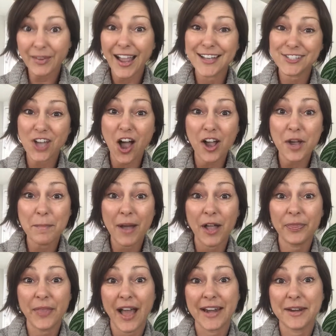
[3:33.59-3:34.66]
I talk
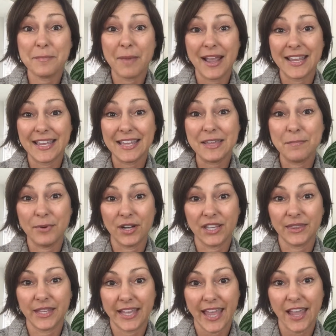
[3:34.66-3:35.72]
about that in my
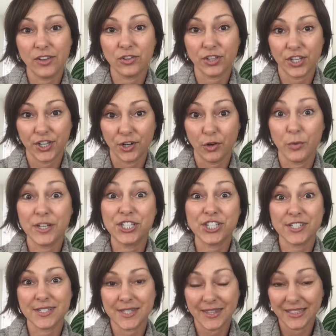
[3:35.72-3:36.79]
ebook, The Kegel Cure, which
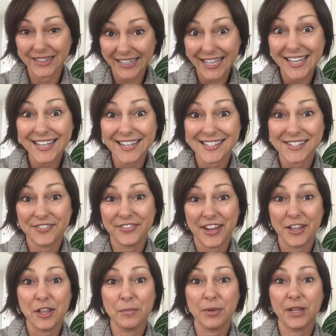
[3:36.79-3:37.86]
is, the link is
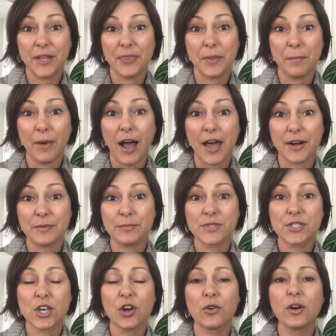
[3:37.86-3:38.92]
available at the bottom.
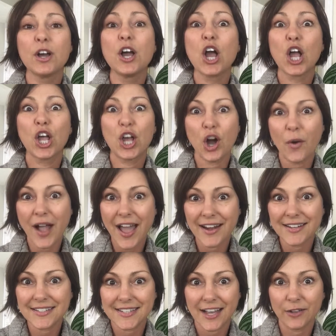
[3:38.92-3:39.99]
So go ahead
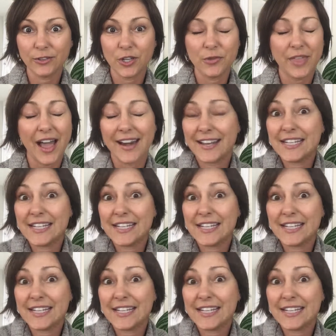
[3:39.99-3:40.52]
and download that.